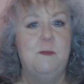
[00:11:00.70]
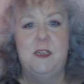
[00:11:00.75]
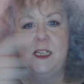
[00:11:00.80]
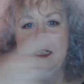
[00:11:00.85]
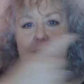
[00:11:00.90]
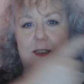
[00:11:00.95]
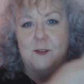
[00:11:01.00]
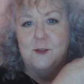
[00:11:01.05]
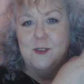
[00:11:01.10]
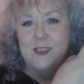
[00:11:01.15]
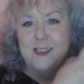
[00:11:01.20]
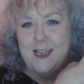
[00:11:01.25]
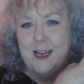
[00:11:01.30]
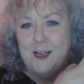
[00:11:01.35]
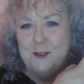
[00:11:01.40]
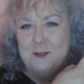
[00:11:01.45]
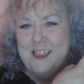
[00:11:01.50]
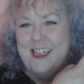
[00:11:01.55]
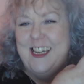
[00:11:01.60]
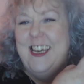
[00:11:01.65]
in a minute, no, it's
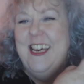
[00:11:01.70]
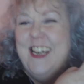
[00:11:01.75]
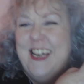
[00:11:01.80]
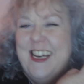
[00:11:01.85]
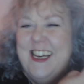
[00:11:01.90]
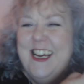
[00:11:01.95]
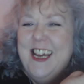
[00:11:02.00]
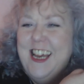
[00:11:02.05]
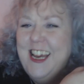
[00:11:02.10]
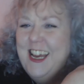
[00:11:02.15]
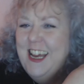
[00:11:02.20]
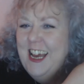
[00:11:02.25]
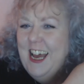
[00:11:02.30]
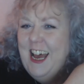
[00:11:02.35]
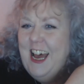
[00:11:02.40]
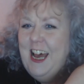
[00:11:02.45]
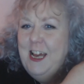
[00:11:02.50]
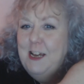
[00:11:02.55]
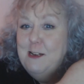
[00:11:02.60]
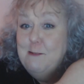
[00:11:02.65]
that way.
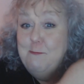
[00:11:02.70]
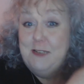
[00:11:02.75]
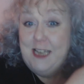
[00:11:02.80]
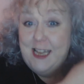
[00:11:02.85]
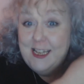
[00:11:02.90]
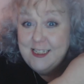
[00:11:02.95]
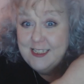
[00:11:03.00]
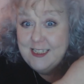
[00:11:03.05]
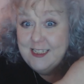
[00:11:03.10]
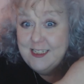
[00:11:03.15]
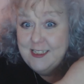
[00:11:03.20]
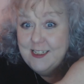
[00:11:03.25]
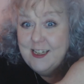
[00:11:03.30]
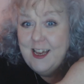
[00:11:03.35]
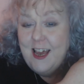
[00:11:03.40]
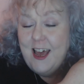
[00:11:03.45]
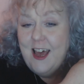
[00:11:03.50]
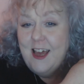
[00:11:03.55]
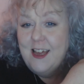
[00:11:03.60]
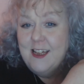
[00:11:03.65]
press it
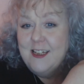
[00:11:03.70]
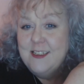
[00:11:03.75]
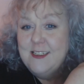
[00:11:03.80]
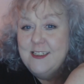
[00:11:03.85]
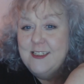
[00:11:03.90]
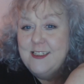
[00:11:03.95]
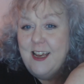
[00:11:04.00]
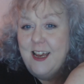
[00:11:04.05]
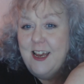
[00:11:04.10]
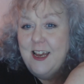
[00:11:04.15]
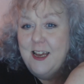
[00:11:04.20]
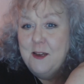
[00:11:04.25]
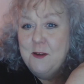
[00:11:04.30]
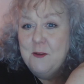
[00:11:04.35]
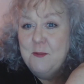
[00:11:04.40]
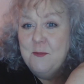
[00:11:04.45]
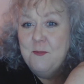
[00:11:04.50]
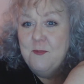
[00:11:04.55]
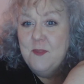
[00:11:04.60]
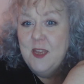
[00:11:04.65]
and
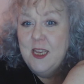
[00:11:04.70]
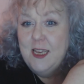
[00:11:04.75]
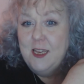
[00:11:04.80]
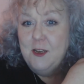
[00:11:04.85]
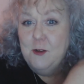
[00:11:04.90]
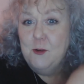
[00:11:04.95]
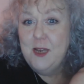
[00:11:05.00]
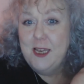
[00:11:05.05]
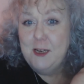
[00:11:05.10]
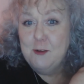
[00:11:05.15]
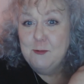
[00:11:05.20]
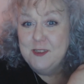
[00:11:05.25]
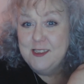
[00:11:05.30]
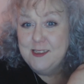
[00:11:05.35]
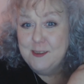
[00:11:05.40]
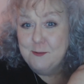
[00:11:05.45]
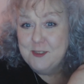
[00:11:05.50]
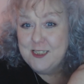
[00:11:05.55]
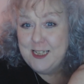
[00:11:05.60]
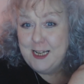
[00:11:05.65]
it will help you
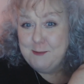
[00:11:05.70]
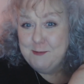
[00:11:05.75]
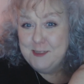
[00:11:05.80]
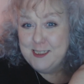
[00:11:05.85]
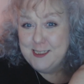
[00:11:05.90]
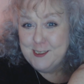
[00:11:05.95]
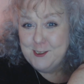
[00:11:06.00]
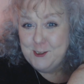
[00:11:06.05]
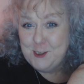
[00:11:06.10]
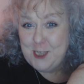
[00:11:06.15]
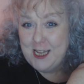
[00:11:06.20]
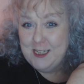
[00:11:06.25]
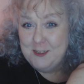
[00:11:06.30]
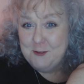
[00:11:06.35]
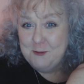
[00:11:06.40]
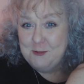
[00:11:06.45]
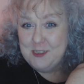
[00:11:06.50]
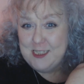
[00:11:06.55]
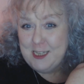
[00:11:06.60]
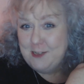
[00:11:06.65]
subscribe to the
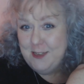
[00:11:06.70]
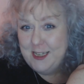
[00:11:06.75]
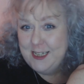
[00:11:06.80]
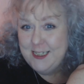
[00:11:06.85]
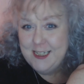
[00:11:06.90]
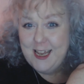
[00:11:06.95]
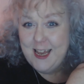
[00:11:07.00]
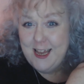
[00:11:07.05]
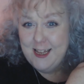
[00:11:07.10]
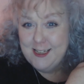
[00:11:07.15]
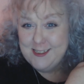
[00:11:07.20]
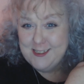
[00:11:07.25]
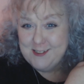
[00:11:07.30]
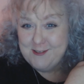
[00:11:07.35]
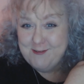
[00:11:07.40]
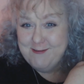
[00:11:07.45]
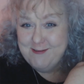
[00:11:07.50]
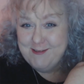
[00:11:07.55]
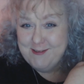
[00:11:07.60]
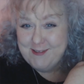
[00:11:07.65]
channel without any
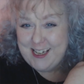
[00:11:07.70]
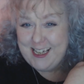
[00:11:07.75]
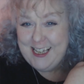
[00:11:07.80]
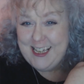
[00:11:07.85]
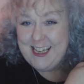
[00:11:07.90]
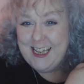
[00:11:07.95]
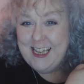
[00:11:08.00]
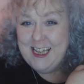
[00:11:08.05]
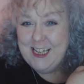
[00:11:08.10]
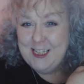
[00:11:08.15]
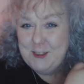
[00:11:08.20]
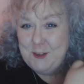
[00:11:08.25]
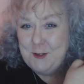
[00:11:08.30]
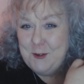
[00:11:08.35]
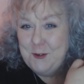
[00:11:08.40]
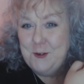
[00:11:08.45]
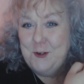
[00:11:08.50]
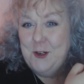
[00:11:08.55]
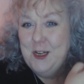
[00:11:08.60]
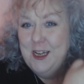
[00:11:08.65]
hassle. Okay,
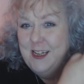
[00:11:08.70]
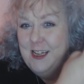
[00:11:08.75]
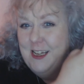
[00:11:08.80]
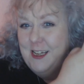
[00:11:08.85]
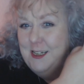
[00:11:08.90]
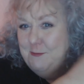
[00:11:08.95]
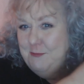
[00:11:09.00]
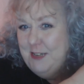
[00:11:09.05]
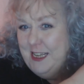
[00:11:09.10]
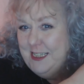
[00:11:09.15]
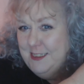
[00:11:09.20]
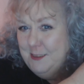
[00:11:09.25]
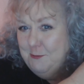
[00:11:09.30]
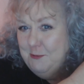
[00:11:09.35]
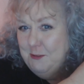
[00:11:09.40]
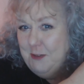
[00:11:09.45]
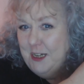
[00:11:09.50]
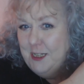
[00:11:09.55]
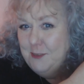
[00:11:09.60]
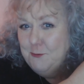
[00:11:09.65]
so press the
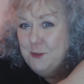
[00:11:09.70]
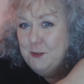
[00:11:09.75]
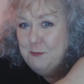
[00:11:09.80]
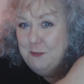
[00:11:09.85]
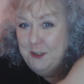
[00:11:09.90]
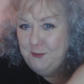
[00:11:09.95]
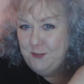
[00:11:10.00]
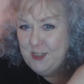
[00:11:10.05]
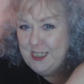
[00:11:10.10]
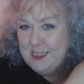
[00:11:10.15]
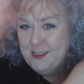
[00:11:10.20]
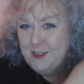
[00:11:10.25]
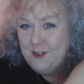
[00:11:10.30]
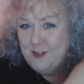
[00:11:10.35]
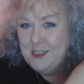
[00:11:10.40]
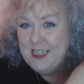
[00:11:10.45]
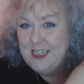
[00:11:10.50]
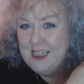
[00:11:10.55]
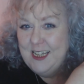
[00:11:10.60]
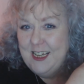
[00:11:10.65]
wee button with my face
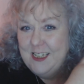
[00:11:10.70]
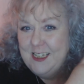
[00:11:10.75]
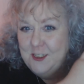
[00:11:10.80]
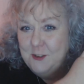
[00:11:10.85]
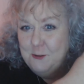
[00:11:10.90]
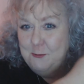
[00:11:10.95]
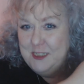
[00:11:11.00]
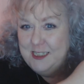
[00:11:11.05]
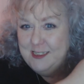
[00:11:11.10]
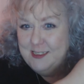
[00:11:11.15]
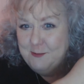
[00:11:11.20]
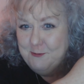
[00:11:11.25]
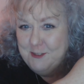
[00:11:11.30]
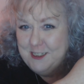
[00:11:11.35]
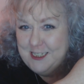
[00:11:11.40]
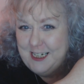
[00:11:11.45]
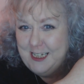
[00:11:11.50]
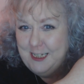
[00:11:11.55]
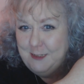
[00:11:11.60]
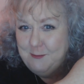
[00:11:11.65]
on it and you'll be
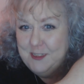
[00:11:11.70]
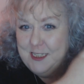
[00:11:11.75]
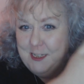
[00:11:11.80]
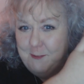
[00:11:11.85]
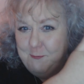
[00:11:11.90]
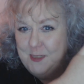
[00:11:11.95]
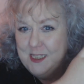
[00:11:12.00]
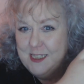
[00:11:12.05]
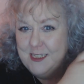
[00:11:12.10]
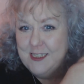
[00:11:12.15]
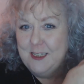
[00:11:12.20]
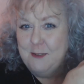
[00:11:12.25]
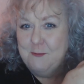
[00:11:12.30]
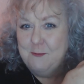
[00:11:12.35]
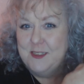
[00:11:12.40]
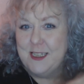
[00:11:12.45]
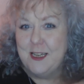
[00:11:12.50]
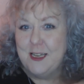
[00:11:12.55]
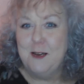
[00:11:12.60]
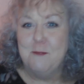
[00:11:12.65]
subscribed. Give me the
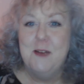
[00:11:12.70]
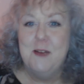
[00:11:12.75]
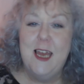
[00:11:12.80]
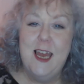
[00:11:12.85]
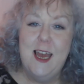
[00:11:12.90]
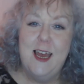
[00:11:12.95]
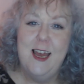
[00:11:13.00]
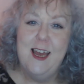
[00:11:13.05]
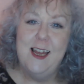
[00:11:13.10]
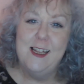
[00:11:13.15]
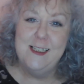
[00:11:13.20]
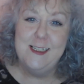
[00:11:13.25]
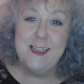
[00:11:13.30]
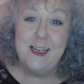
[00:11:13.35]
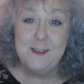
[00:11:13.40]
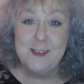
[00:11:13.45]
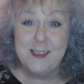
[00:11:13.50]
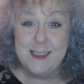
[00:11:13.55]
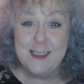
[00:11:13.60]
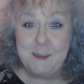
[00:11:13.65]
thumbs up and
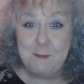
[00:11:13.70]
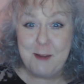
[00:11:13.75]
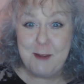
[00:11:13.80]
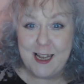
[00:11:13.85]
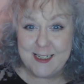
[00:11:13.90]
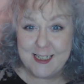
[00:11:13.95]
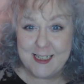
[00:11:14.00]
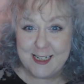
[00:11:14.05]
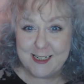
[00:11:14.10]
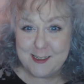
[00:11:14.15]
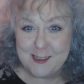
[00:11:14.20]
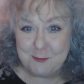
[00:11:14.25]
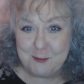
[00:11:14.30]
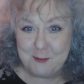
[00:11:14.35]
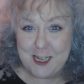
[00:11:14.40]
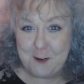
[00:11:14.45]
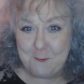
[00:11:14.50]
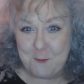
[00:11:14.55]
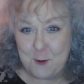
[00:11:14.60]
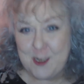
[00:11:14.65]
I'll see you back next
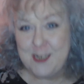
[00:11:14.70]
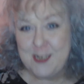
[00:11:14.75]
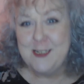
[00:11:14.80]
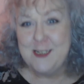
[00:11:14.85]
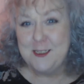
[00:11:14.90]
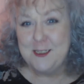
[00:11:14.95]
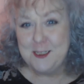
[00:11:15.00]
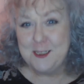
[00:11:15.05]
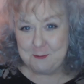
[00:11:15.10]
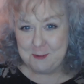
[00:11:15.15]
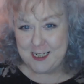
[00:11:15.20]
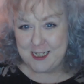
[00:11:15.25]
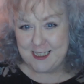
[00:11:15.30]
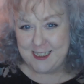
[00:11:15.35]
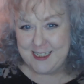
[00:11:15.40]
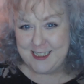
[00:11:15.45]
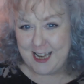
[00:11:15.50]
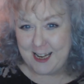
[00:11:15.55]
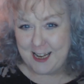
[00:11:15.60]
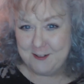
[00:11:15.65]
week for another
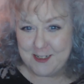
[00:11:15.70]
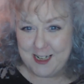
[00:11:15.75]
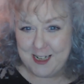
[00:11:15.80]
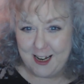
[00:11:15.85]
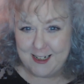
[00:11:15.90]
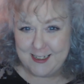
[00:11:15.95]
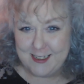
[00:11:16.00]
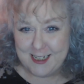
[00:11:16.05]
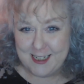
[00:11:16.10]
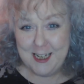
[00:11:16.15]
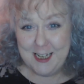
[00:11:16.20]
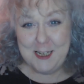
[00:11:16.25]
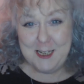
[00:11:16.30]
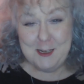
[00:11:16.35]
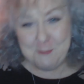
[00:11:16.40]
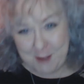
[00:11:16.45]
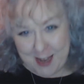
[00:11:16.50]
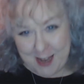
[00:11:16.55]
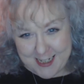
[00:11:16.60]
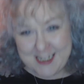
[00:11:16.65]
weekly tarot card.
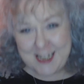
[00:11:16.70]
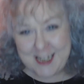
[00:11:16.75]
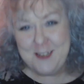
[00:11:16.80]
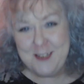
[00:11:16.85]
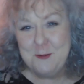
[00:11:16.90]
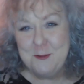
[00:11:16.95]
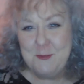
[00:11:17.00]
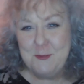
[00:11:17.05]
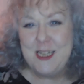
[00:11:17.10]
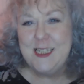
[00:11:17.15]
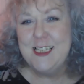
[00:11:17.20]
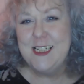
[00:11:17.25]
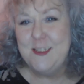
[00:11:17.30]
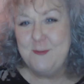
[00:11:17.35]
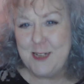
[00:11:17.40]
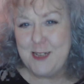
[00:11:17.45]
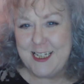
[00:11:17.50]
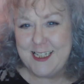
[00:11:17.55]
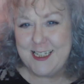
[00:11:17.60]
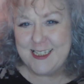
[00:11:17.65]
Bye now. Many
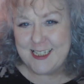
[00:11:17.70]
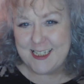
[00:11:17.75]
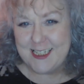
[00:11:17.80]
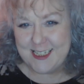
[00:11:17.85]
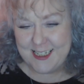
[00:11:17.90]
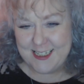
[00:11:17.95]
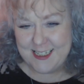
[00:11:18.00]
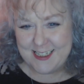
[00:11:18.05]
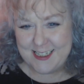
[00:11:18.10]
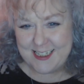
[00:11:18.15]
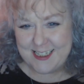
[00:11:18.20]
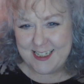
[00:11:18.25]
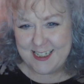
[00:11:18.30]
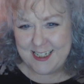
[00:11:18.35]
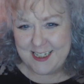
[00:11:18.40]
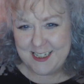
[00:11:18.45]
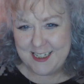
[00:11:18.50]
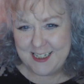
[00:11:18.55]
blessings.